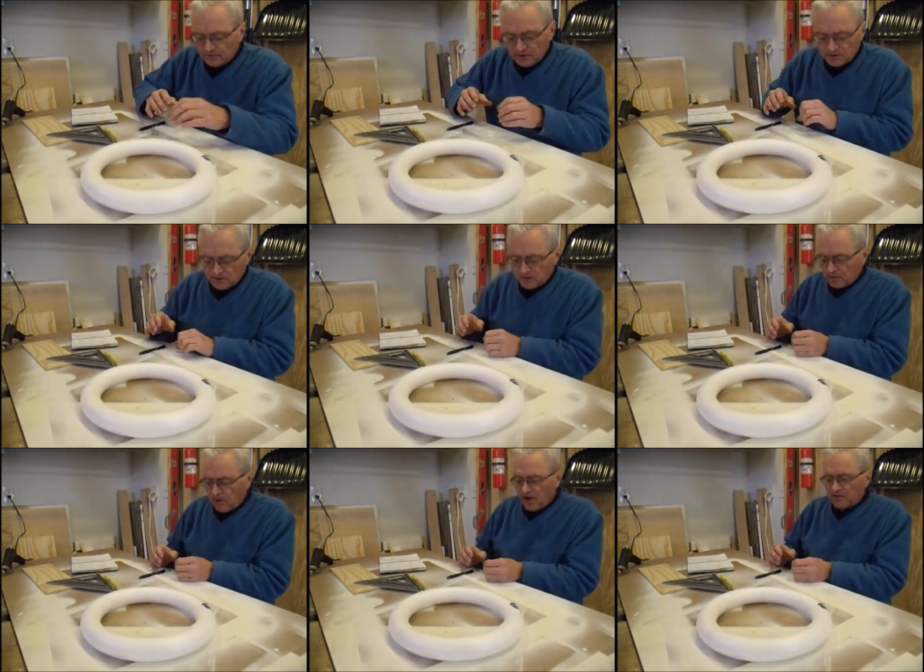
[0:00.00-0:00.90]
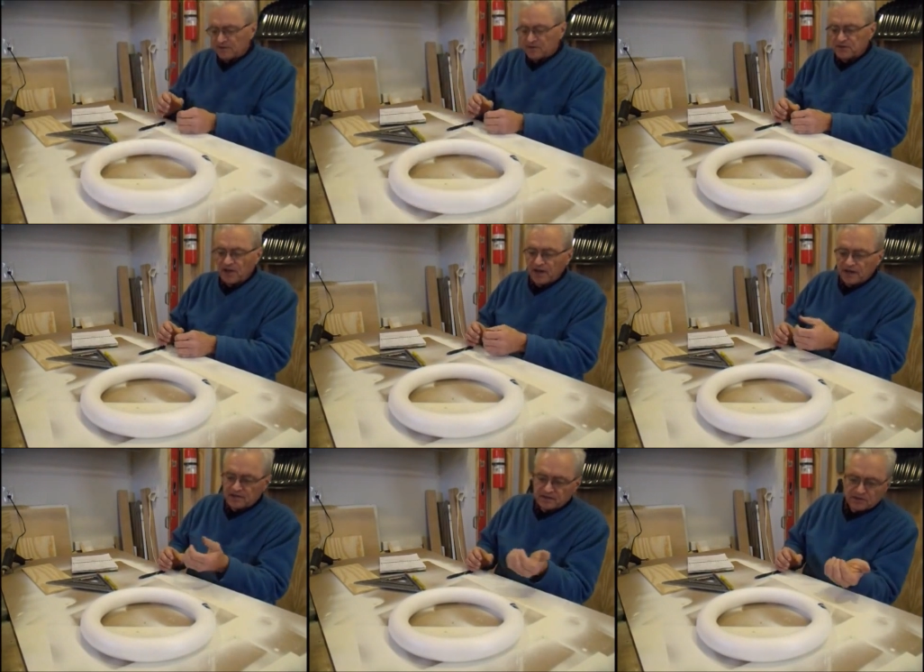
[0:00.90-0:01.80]
is to come off the
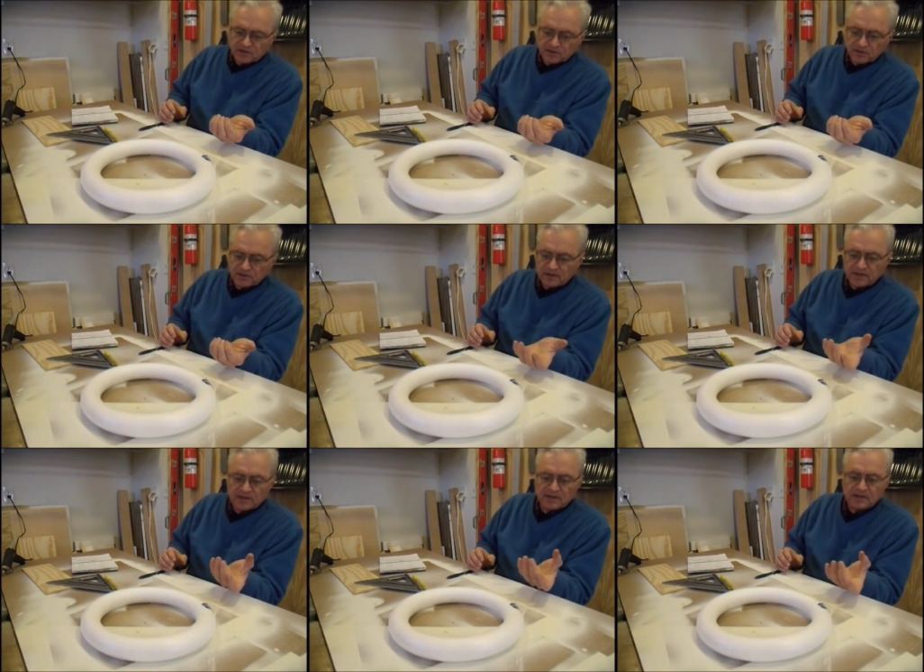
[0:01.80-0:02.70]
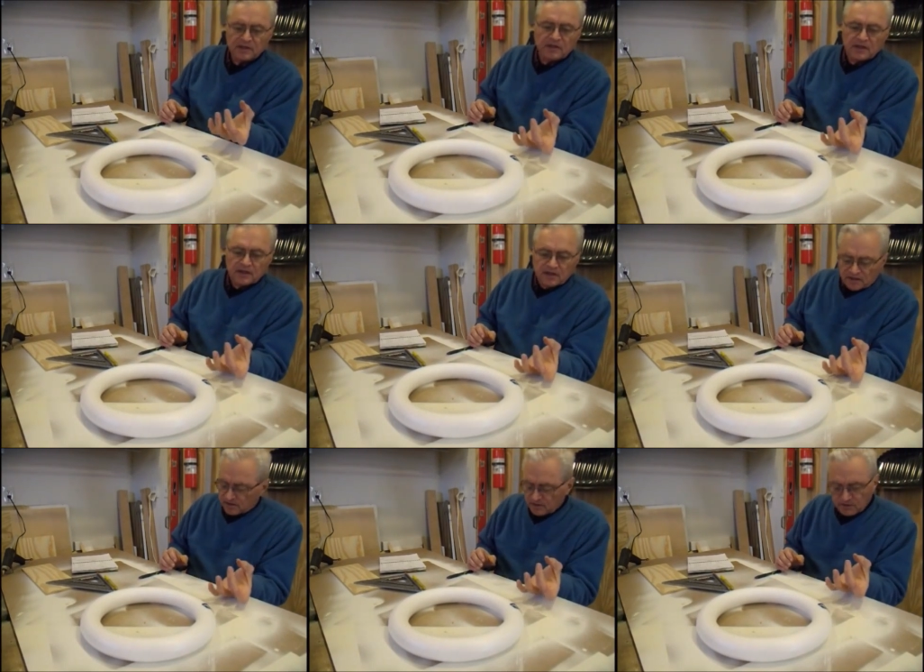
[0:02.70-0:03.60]
side, turn, and
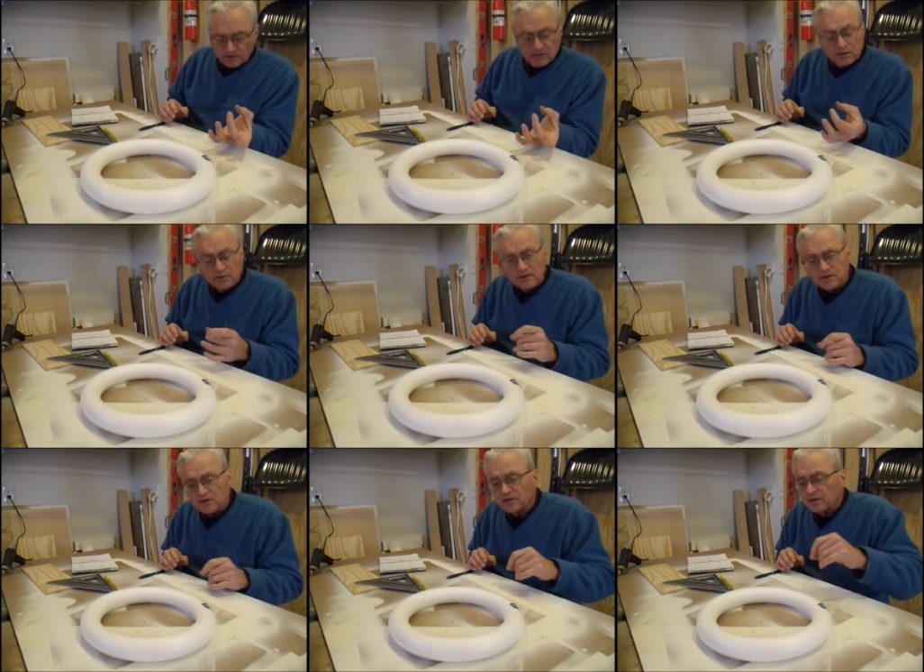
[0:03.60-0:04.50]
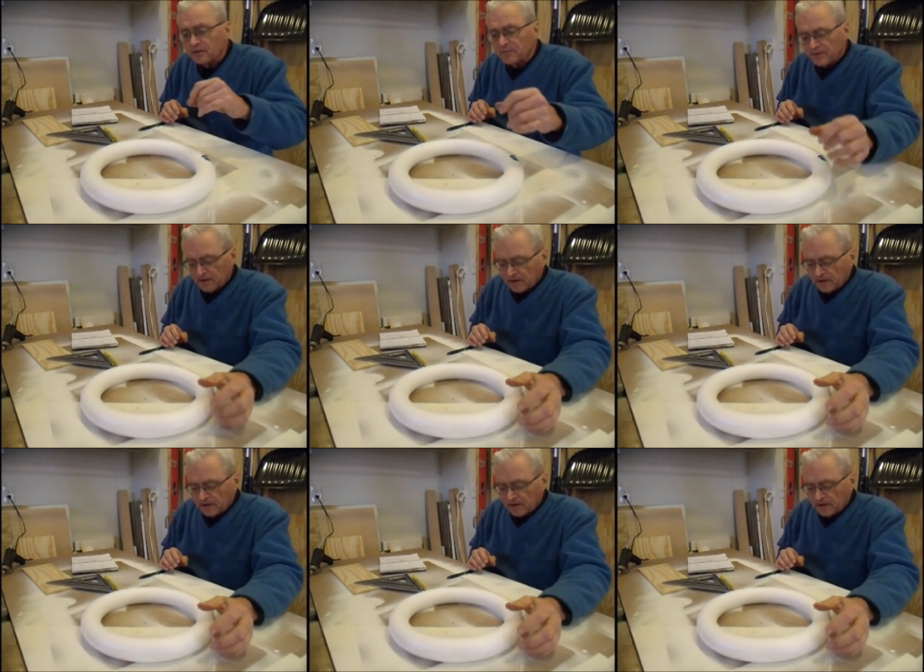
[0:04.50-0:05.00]
into a 2-inch circle.